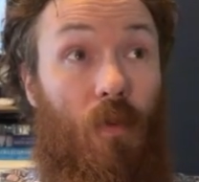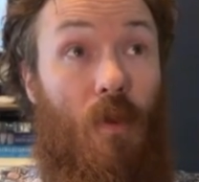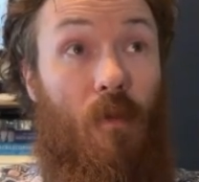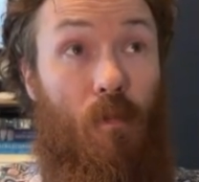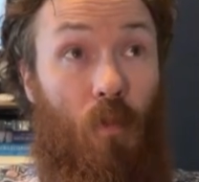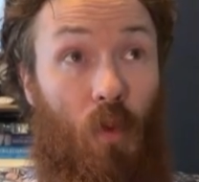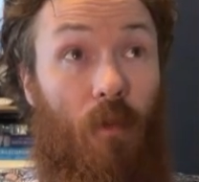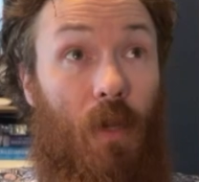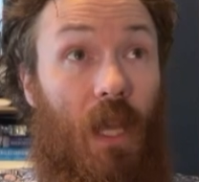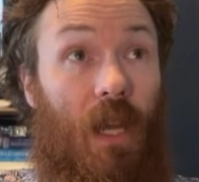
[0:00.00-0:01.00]

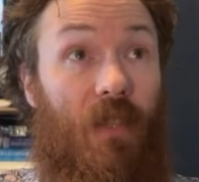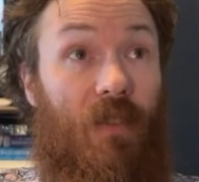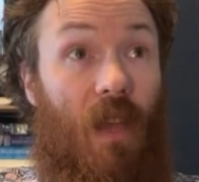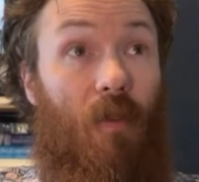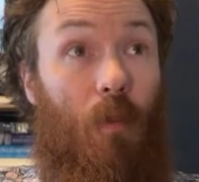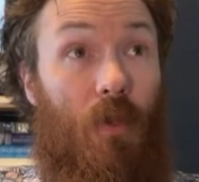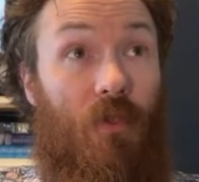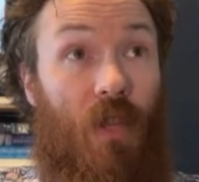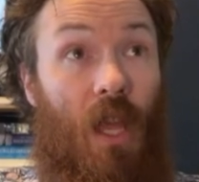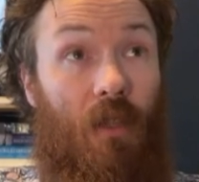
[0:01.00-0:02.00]
we've been getting
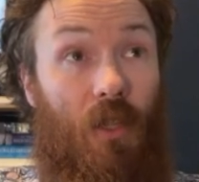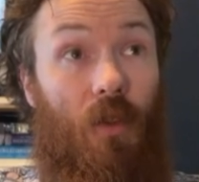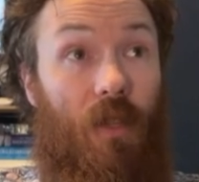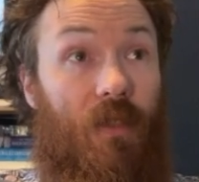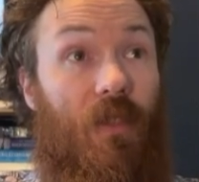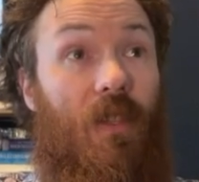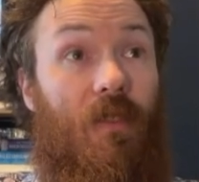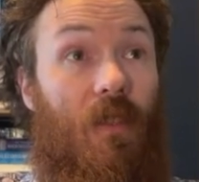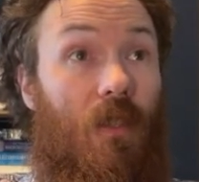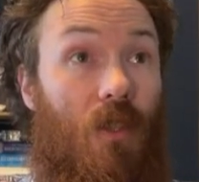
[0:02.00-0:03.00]
7%. This
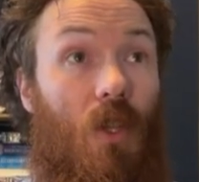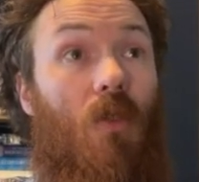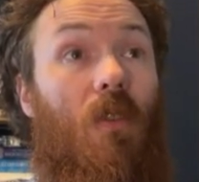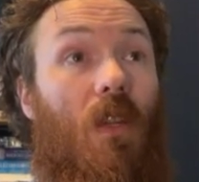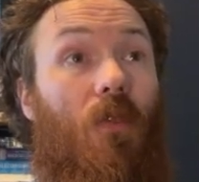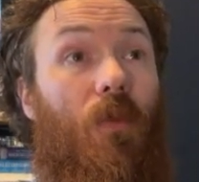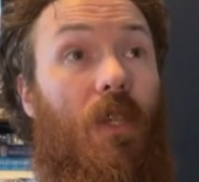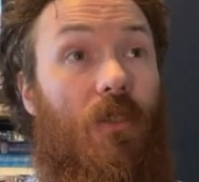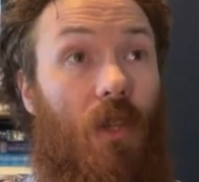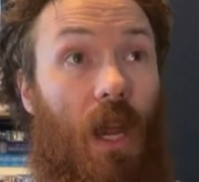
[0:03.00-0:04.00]
is a new little
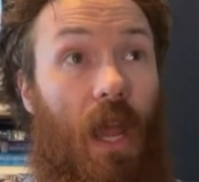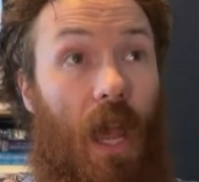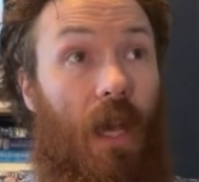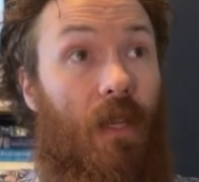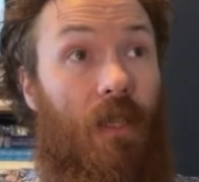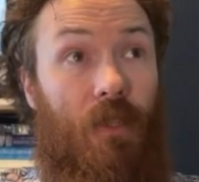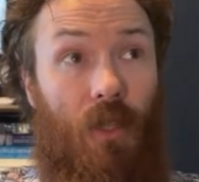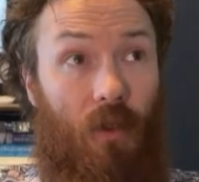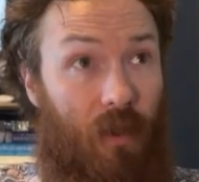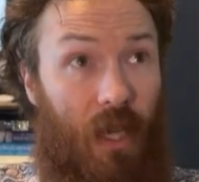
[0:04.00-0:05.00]
feature I added.
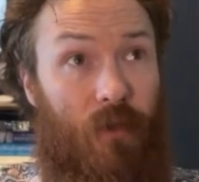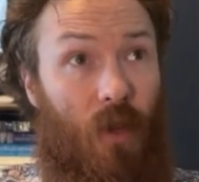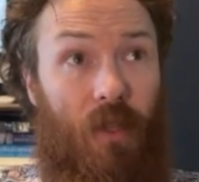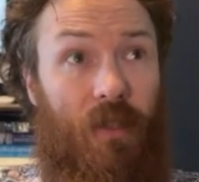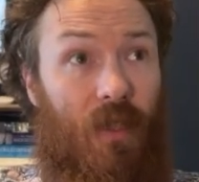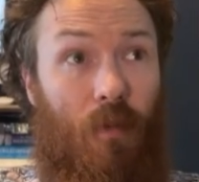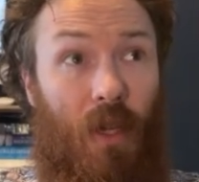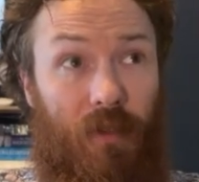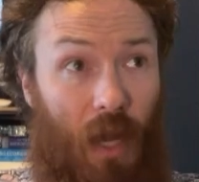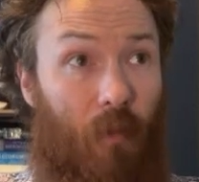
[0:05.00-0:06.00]
Thanks for all these
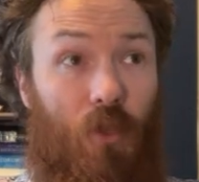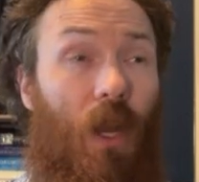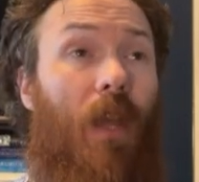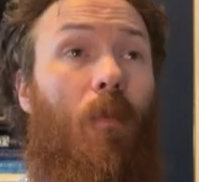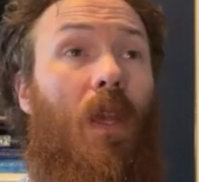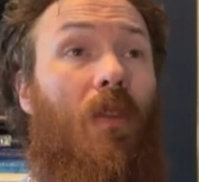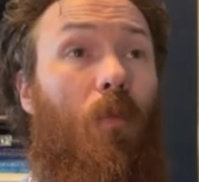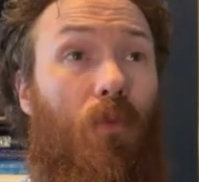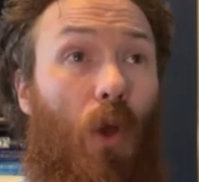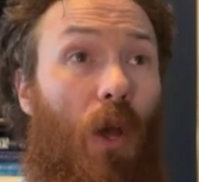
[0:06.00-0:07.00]
emails. I'm trying to make
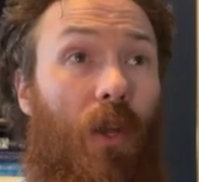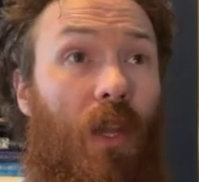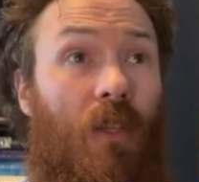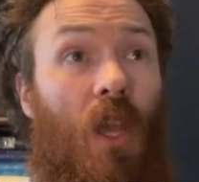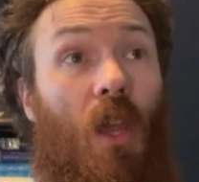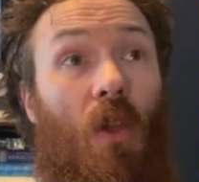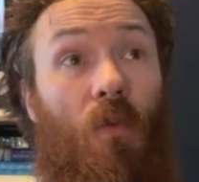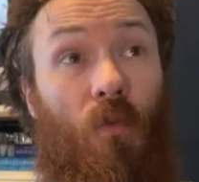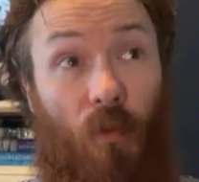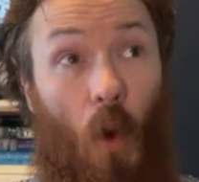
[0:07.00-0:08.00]
the product
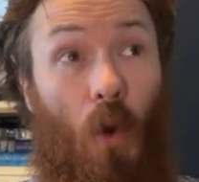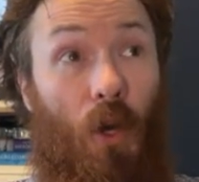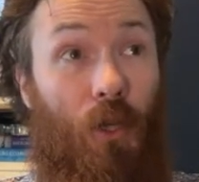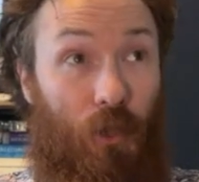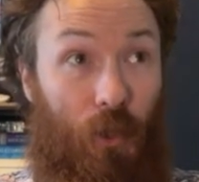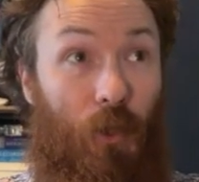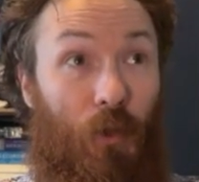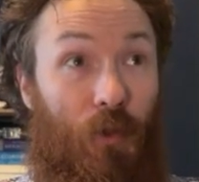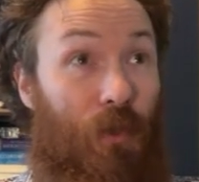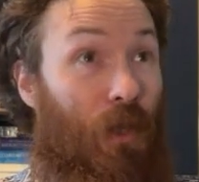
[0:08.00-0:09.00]
for
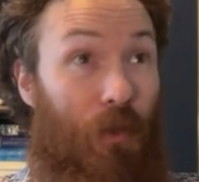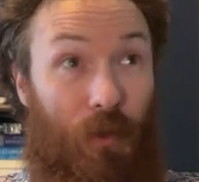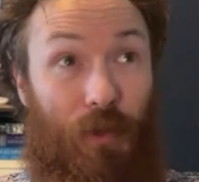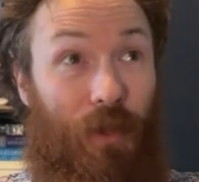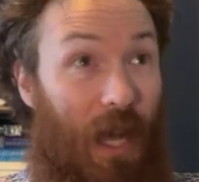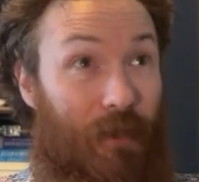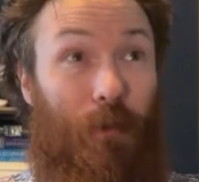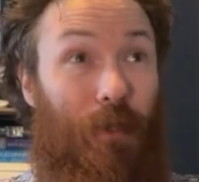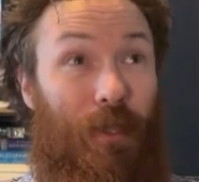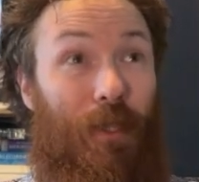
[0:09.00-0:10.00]
you.
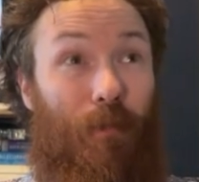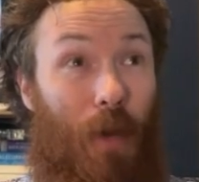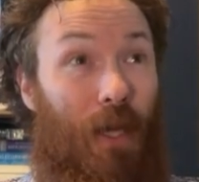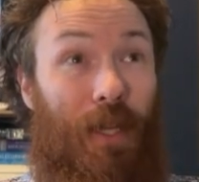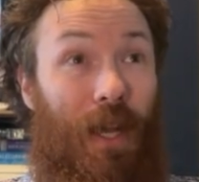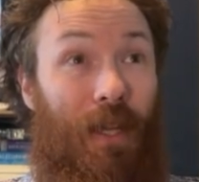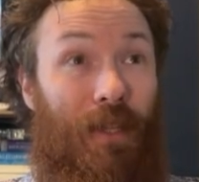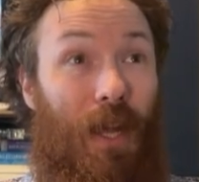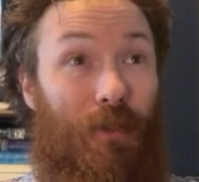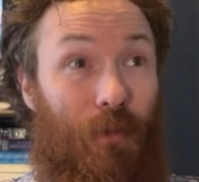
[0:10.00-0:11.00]
That's what the Money Guy
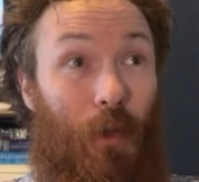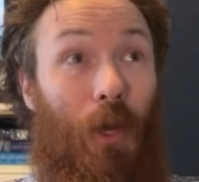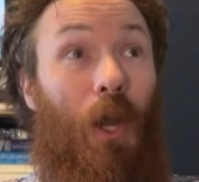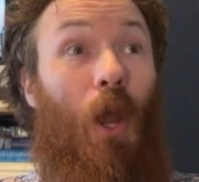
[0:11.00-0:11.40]
Now is for.